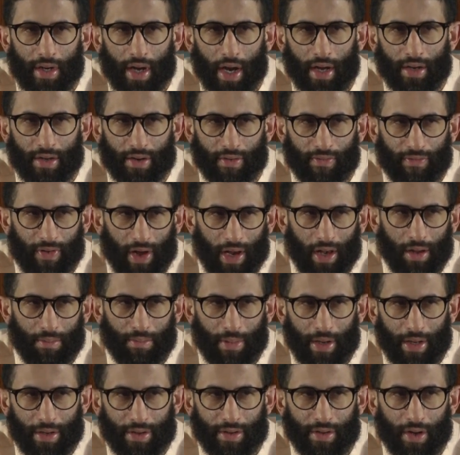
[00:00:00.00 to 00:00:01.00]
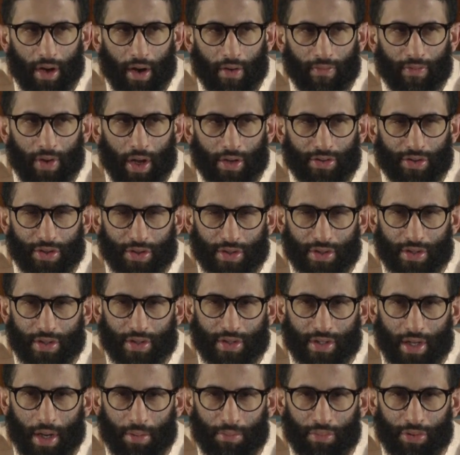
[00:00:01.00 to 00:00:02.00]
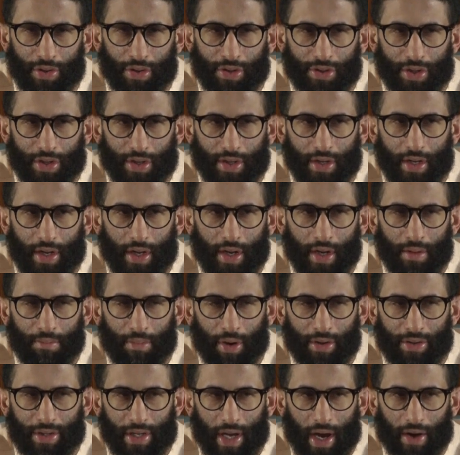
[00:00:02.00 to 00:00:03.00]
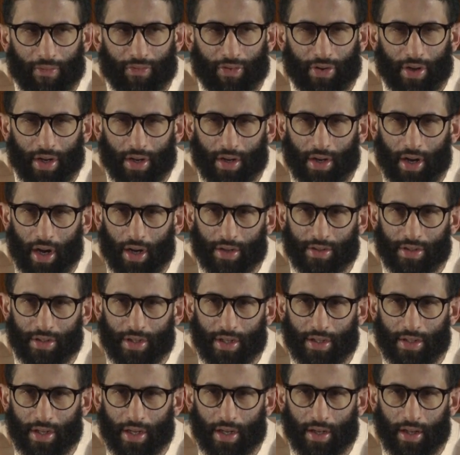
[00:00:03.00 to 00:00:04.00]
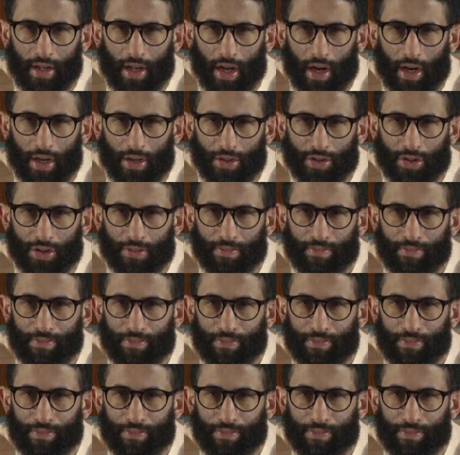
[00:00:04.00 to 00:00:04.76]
and development of not just the sub-region, but the African continent at large.